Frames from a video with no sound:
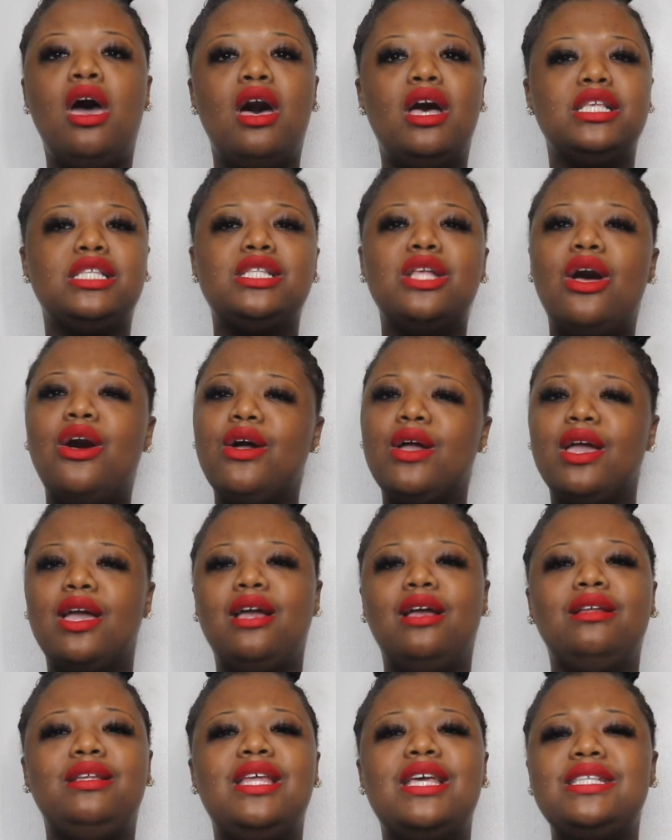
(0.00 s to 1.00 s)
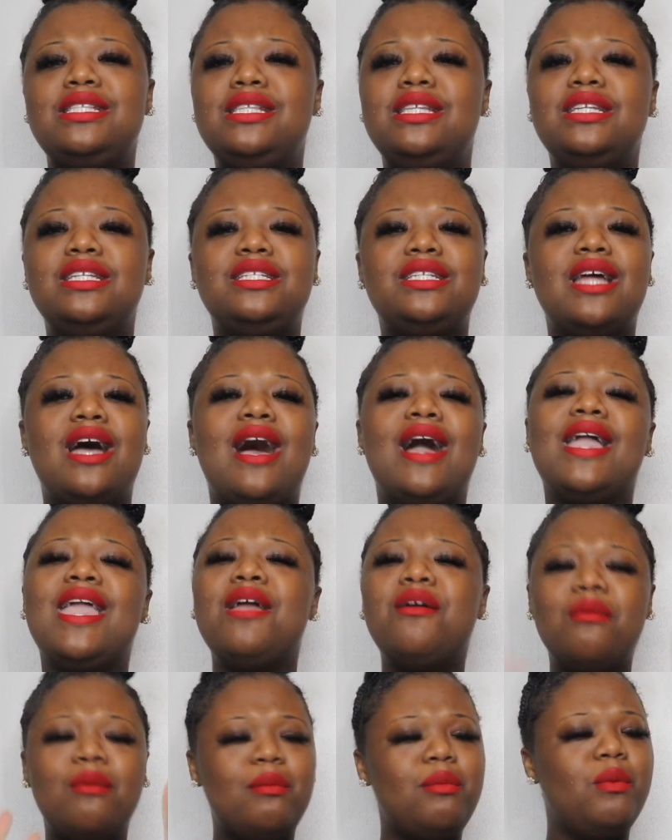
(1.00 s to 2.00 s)
A song, Destiny's Child. I
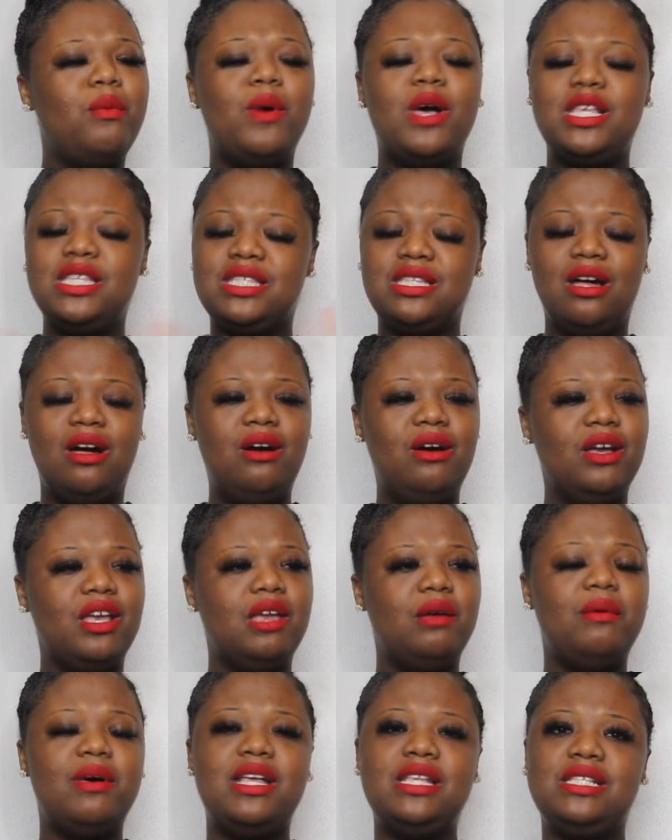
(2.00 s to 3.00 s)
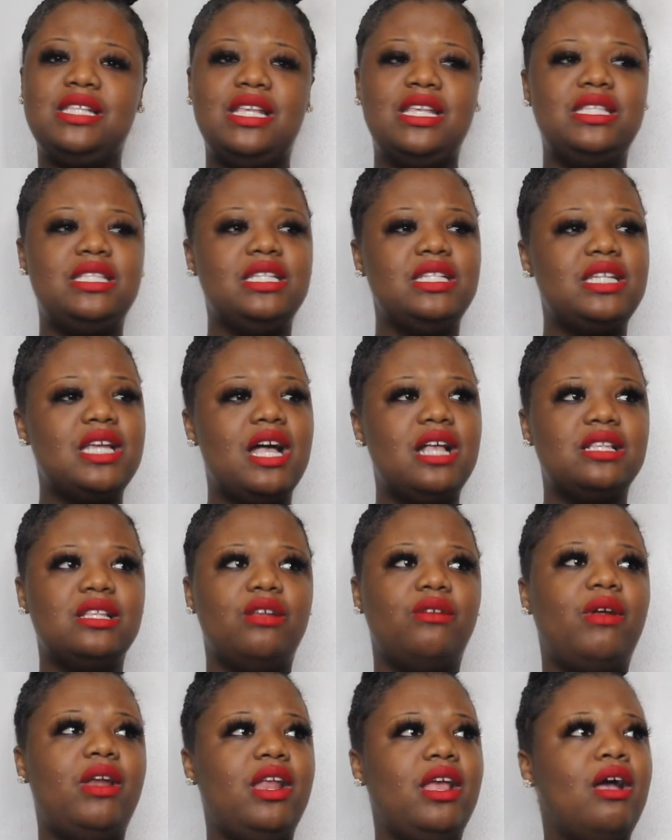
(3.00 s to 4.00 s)
can't remember what song it was, Destiny's Child,
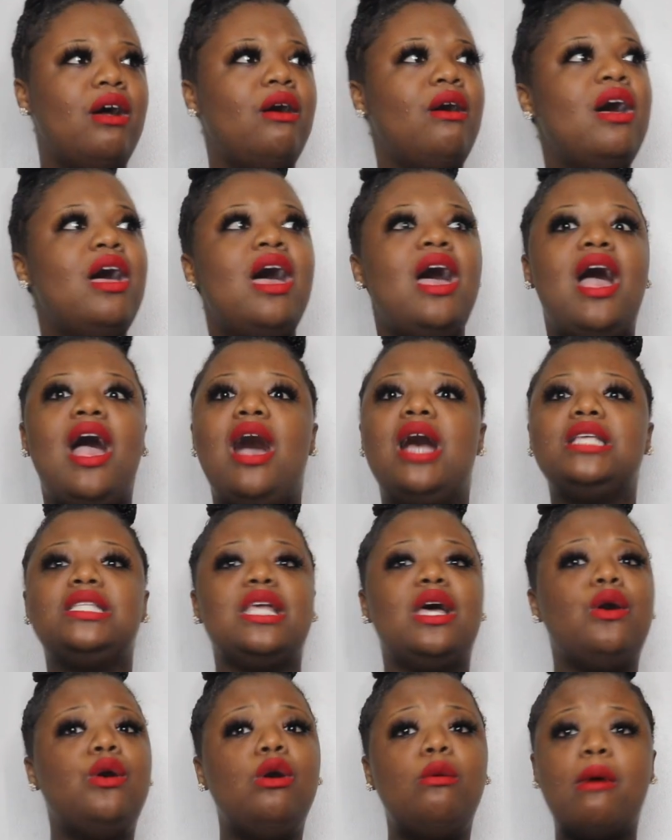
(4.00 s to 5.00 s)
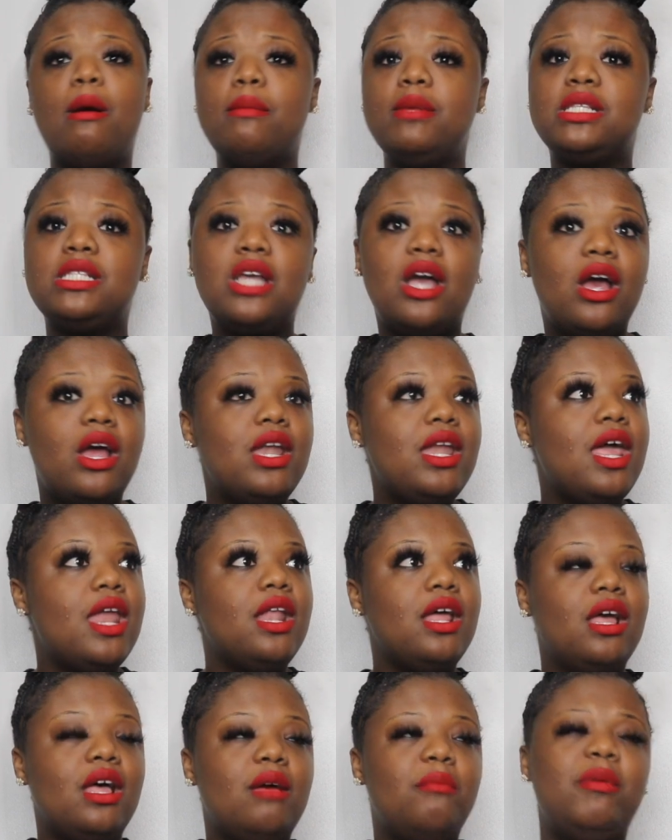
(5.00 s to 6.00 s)
on the radio. I was like, ooh, mama, turn that
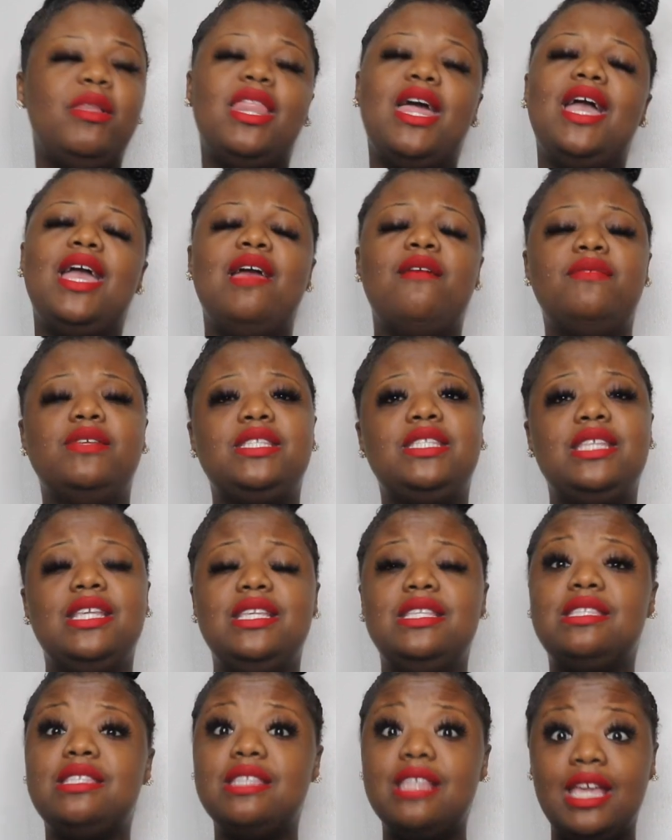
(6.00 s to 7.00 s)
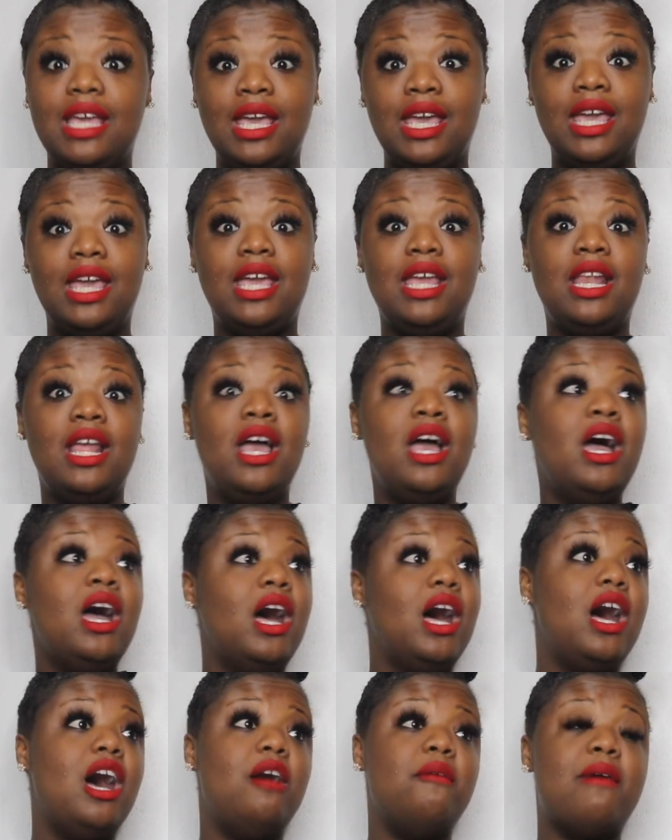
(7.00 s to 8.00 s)
up. And like ever since then,
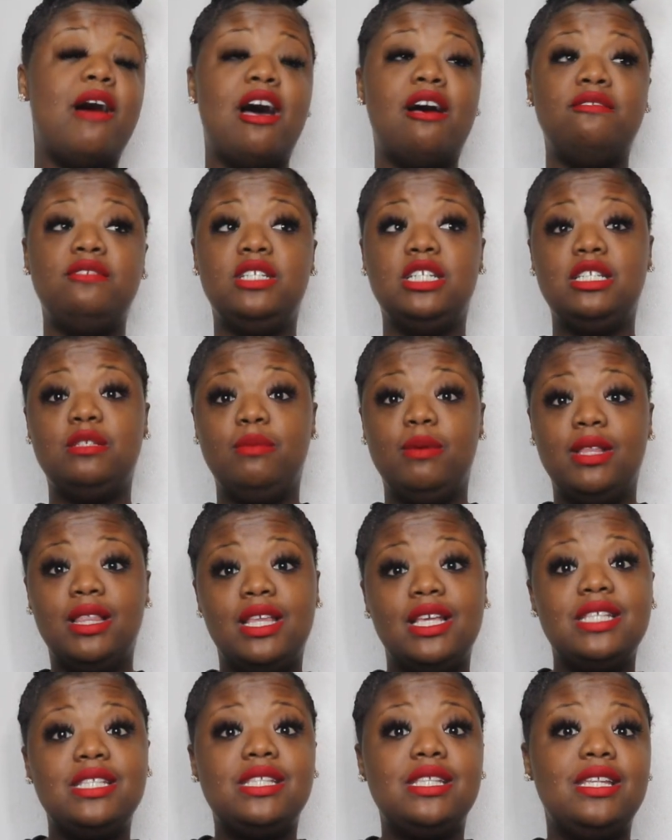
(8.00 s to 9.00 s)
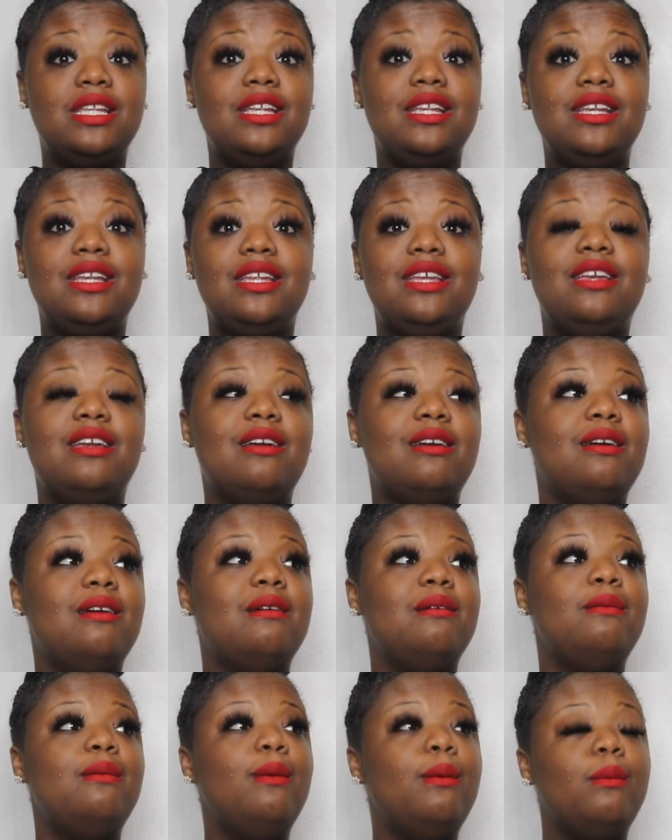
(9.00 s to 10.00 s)
I've just been listening to
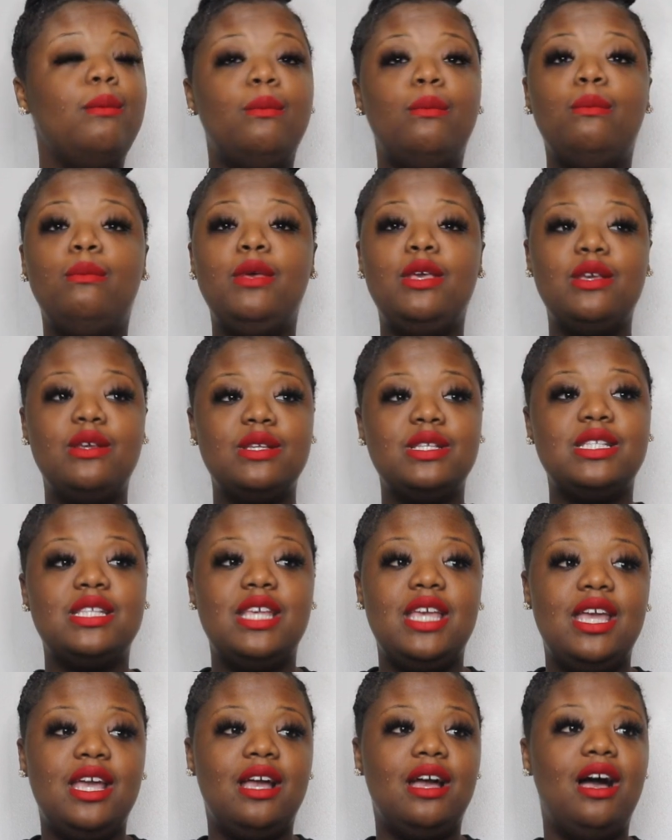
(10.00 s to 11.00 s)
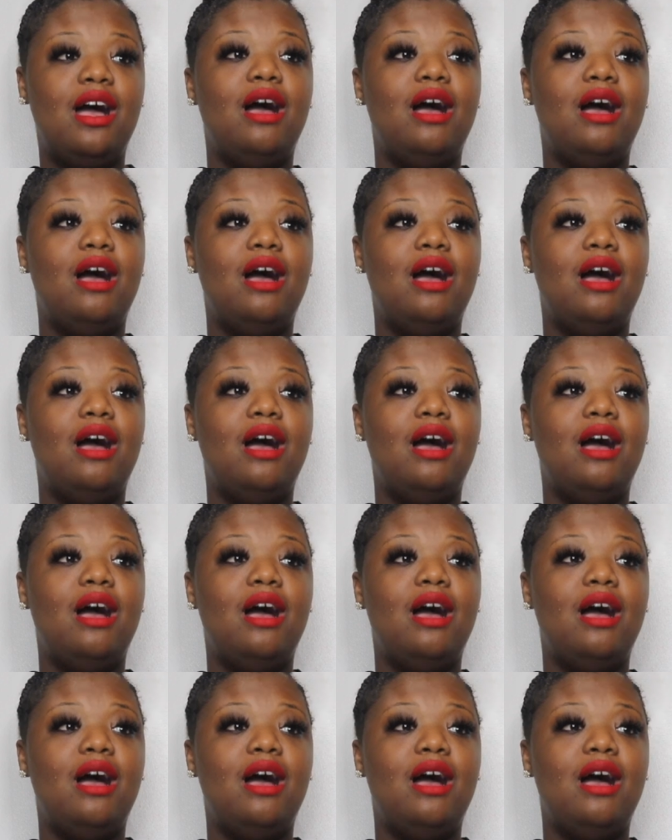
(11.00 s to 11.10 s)
your music.